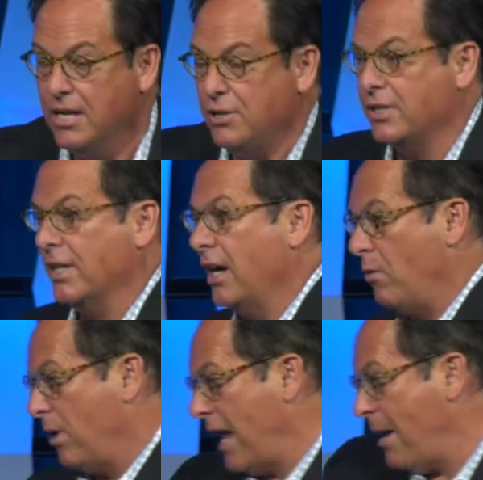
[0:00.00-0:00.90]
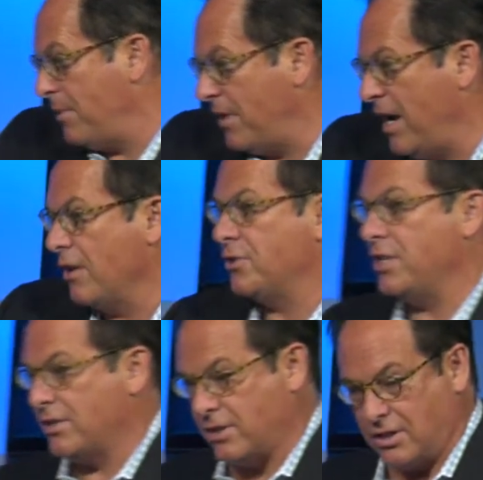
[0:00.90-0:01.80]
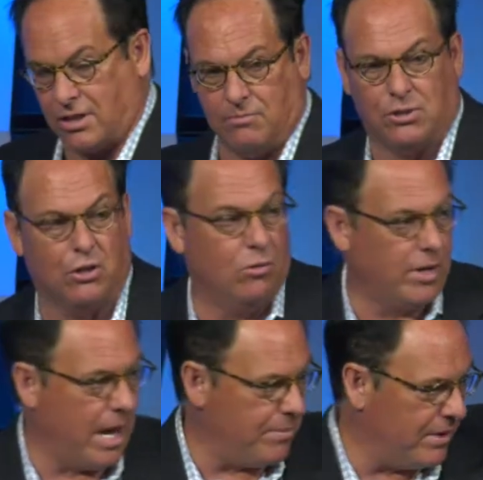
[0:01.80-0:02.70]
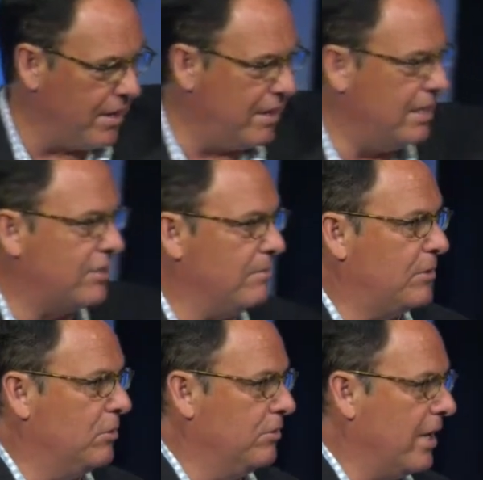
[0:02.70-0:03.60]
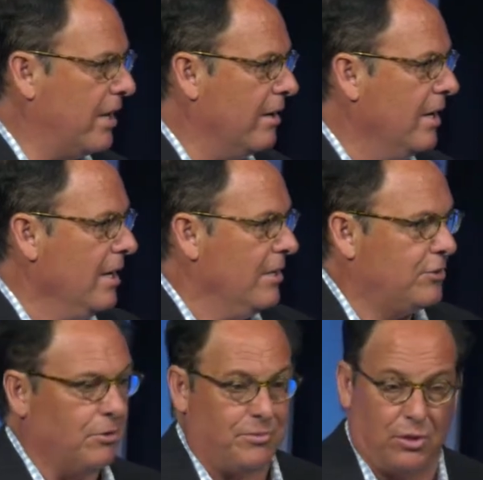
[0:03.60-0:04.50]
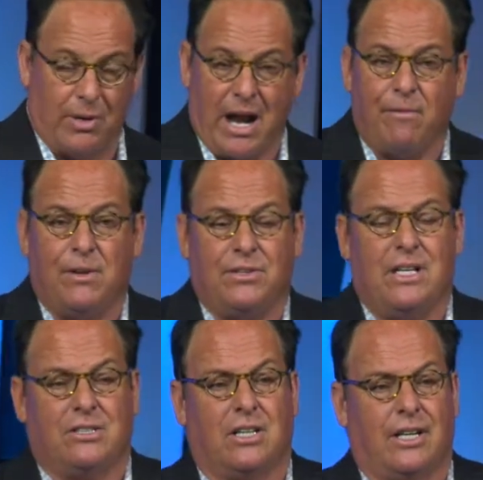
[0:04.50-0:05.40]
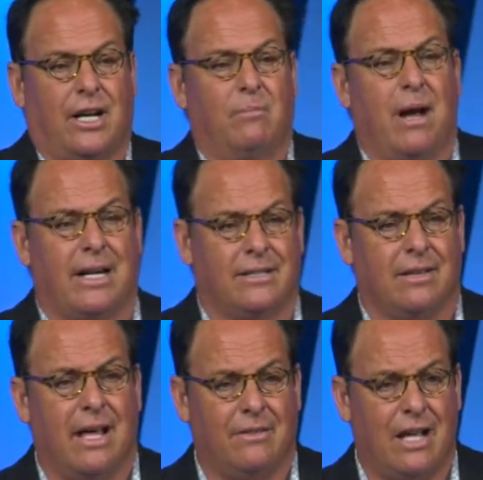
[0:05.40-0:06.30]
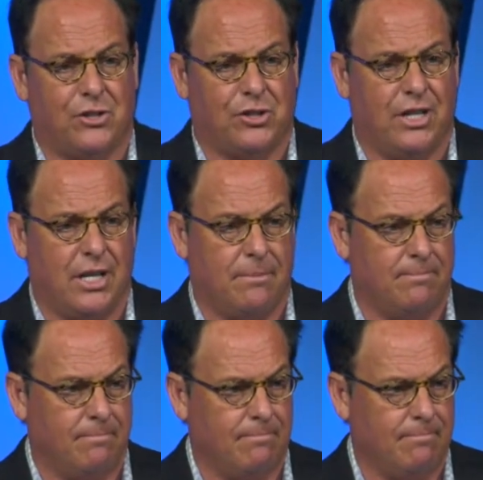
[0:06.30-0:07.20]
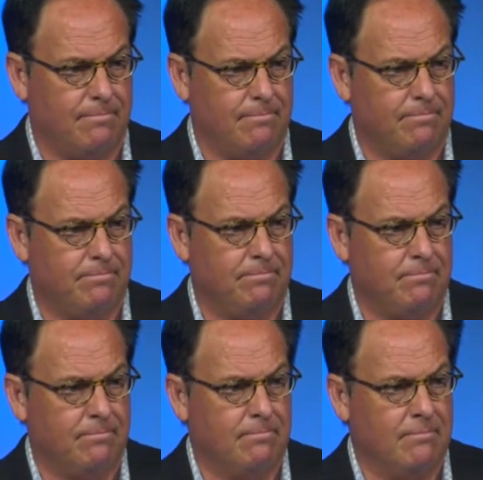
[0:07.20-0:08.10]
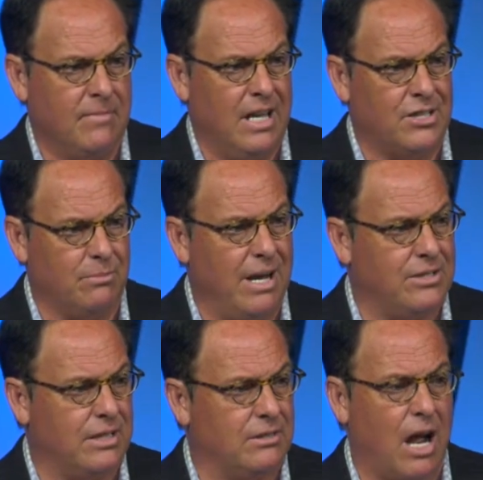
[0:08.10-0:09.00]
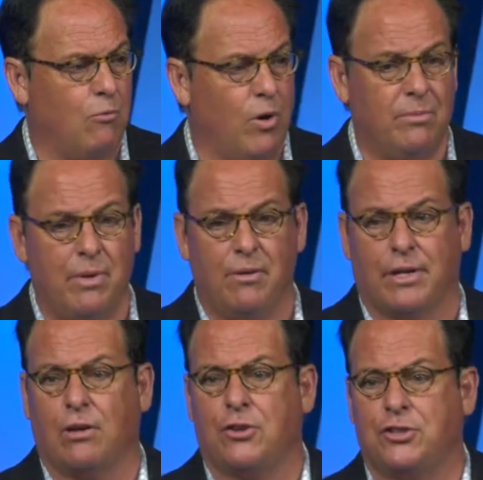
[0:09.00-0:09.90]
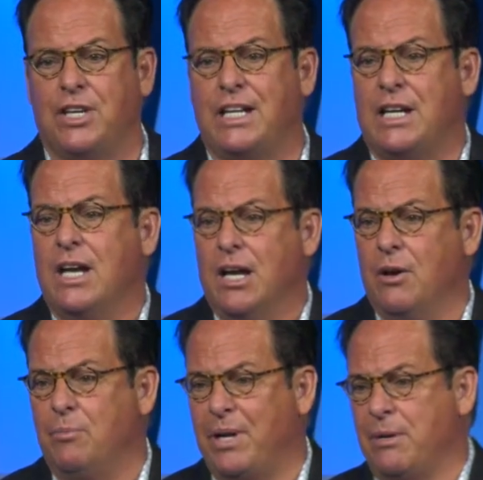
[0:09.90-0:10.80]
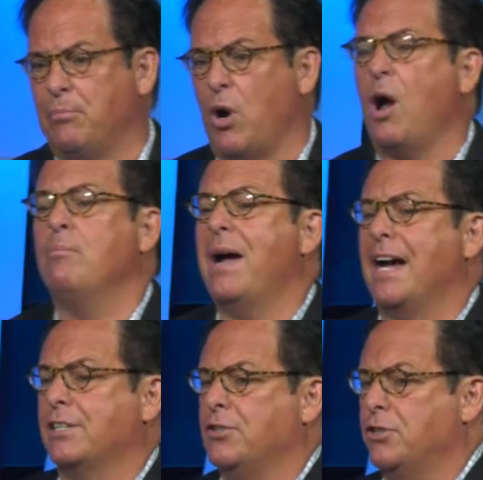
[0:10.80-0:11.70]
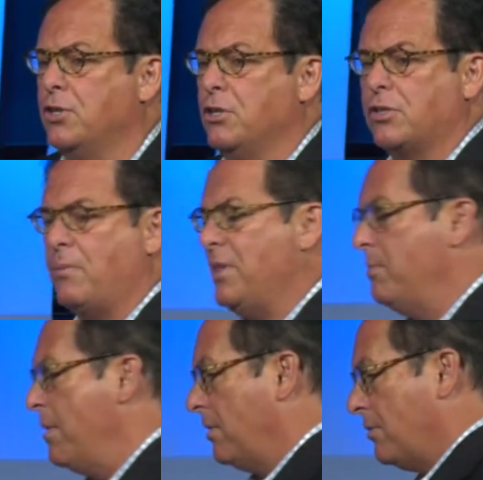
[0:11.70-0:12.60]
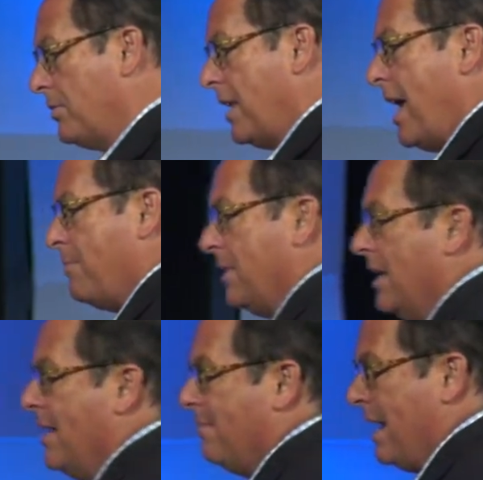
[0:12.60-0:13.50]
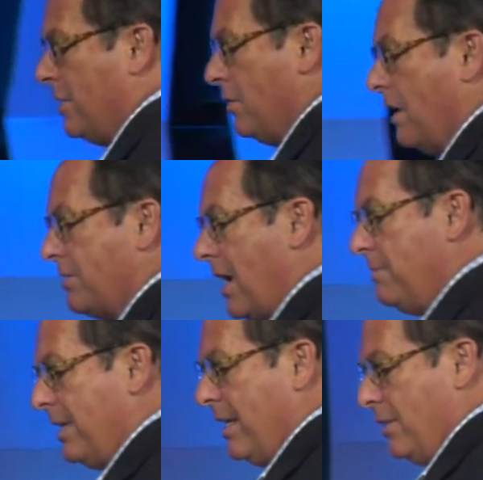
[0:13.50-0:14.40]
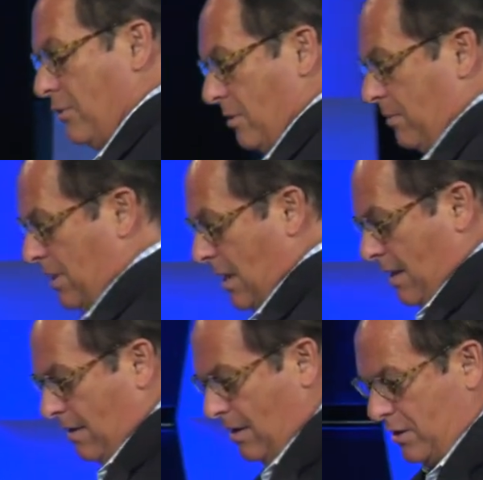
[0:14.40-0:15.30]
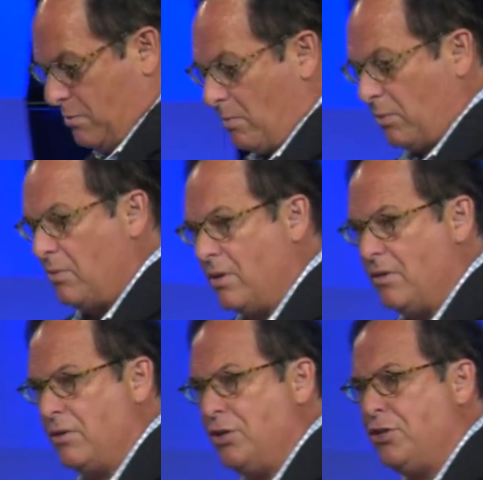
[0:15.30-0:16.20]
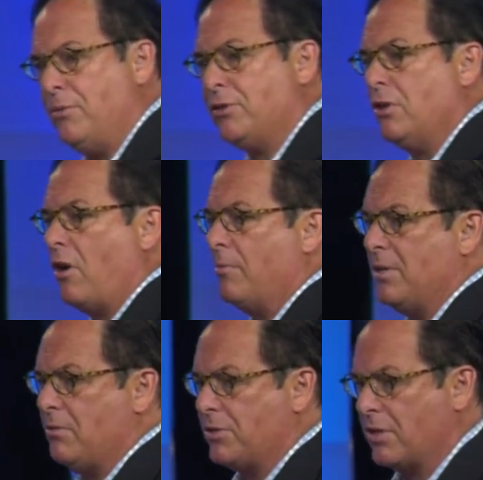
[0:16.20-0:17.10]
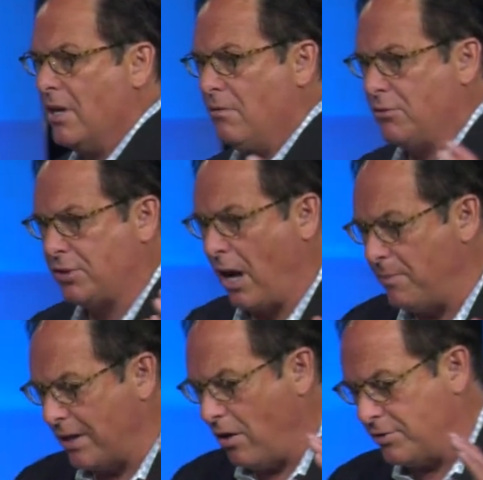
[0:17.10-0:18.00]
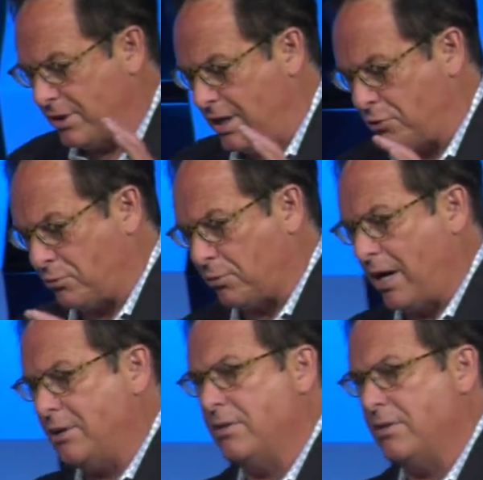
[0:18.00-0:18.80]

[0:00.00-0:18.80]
You can go, what happened there? Jesus did something cool. What happened there? He did something cool there. So, so everything's going to come back to that, that city. It's amazing. Not one miracle, a city uh, being brought back to the Jews. I mean, the miracles that happened, man, you don't have time to get into it, but uh, you remember the, the Egyptian army was, was coming on to Israel trying to